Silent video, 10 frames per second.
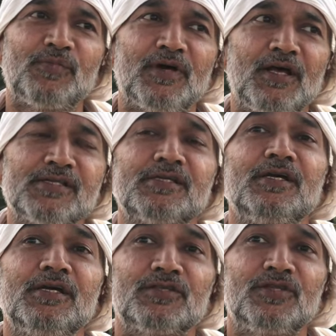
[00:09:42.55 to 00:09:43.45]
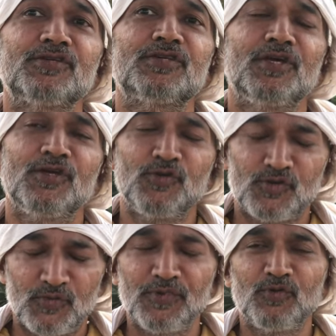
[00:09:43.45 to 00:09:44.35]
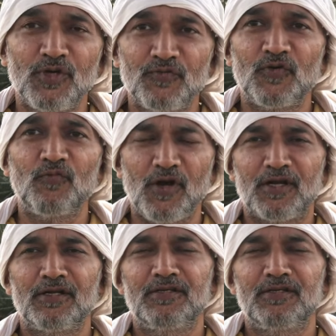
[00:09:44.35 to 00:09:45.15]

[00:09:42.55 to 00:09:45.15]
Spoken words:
malas, they say you should be going for what?